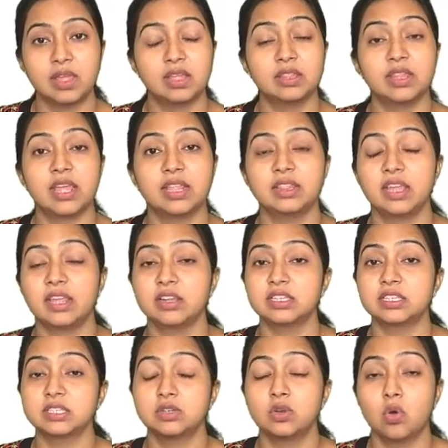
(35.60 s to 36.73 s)
Then there
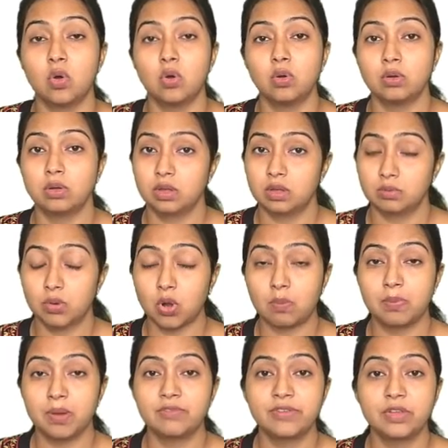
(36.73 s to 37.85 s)
is no
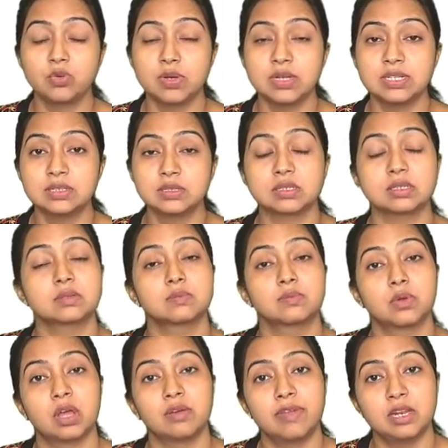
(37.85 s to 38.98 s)
proper fuel
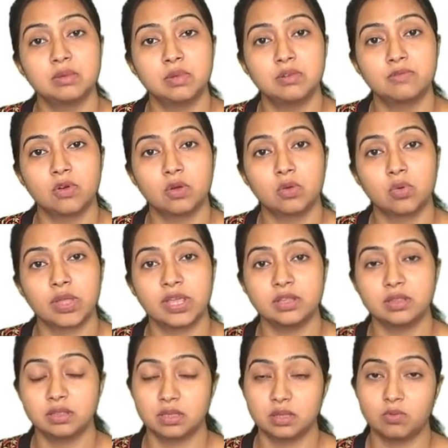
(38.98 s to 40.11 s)
available for
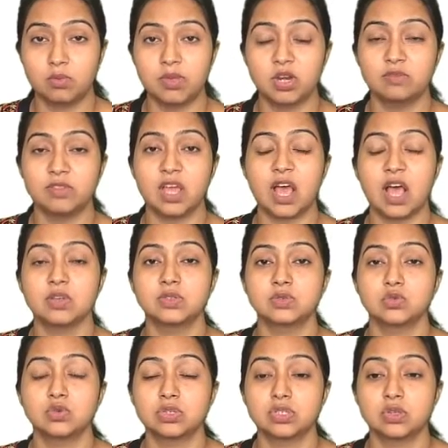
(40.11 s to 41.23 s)
cooking. The woman of the house
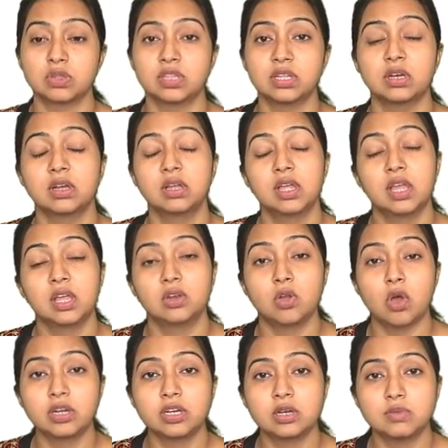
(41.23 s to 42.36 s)
cooks on the
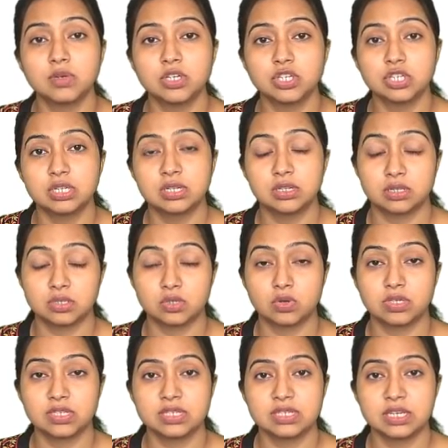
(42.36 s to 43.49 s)
non-commercial
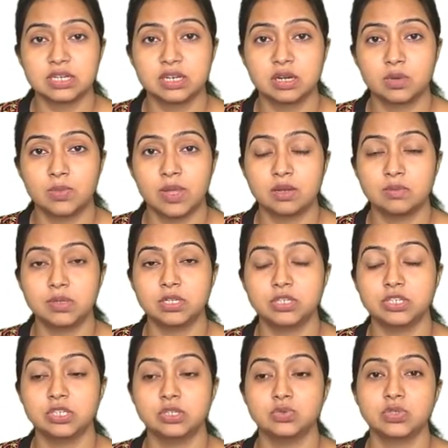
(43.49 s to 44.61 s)
sources that are available.
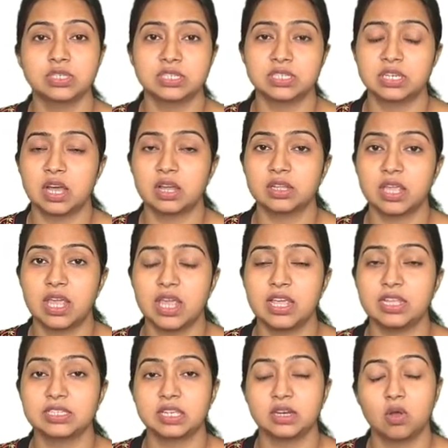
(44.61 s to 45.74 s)
She uses dung
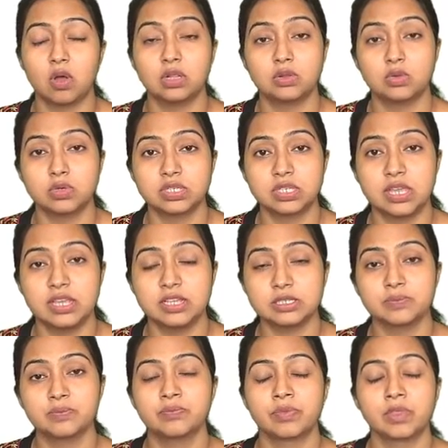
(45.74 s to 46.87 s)
cakes and all those things
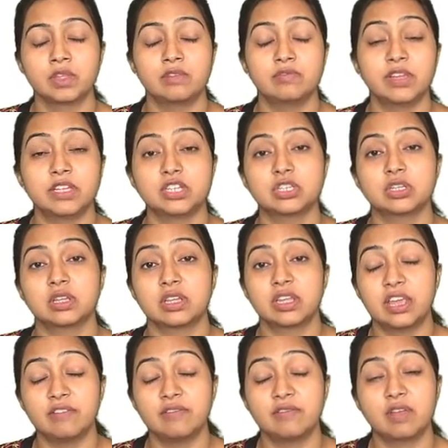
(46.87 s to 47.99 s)
which
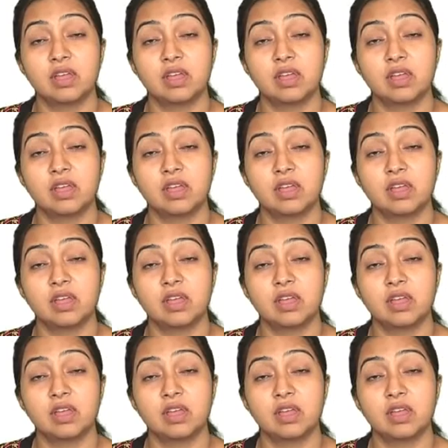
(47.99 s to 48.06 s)
give